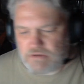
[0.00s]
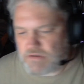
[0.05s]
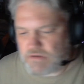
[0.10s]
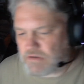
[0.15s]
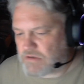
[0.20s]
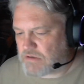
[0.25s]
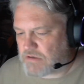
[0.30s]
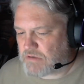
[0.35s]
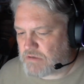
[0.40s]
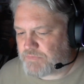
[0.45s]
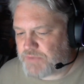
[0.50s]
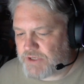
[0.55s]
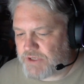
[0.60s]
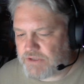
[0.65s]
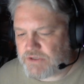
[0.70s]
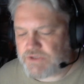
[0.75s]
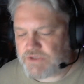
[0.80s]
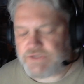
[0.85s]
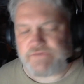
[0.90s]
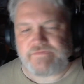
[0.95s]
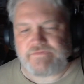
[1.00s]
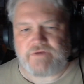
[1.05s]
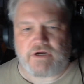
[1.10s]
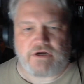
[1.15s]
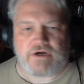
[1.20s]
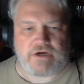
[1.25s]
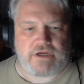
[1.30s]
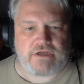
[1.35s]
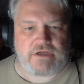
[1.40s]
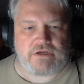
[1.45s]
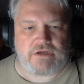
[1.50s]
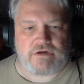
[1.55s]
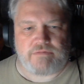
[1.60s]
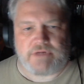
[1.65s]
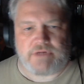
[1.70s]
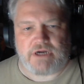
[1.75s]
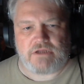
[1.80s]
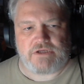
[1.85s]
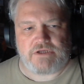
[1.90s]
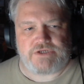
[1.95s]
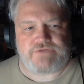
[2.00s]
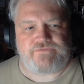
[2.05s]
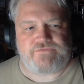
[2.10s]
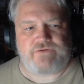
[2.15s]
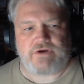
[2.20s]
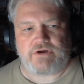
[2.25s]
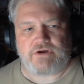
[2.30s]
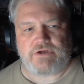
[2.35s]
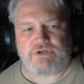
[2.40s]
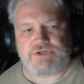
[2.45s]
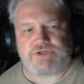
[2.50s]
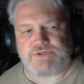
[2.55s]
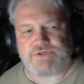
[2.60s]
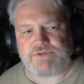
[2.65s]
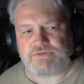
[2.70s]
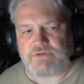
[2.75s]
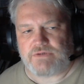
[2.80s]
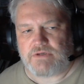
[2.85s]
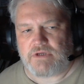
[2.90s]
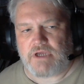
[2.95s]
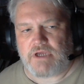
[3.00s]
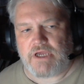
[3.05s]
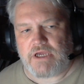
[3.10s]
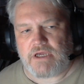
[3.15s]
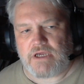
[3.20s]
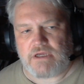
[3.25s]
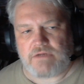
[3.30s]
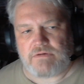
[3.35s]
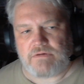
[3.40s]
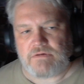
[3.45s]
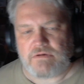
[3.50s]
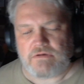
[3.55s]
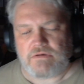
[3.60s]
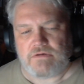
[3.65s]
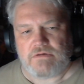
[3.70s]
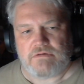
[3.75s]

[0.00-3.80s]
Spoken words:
Opinions vary, your mileage varies, and